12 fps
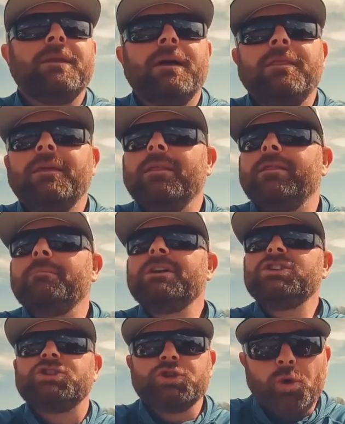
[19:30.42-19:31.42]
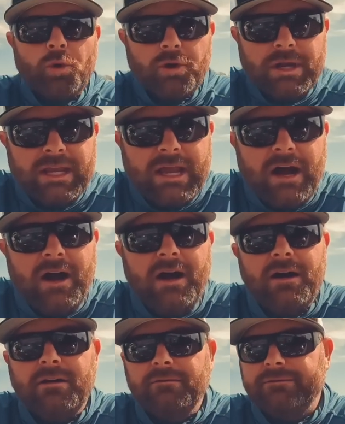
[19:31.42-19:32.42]
the majority
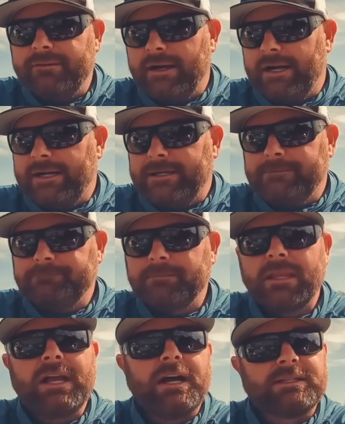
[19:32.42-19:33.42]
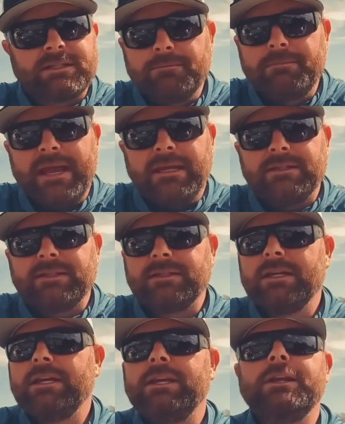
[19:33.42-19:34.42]
of um, custom baits,
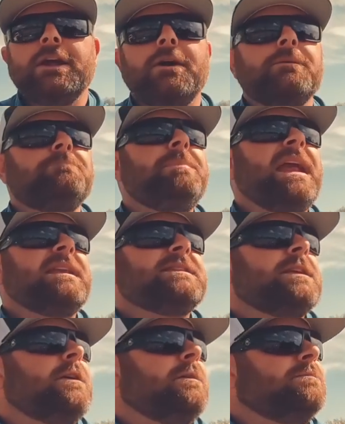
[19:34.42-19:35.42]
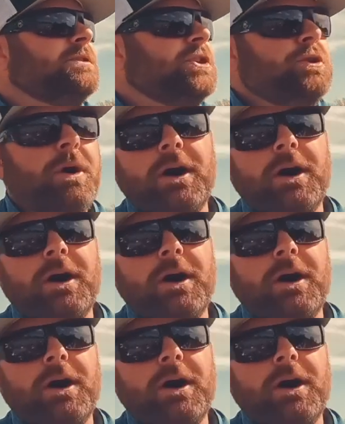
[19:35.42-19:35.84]
you know, baits that are two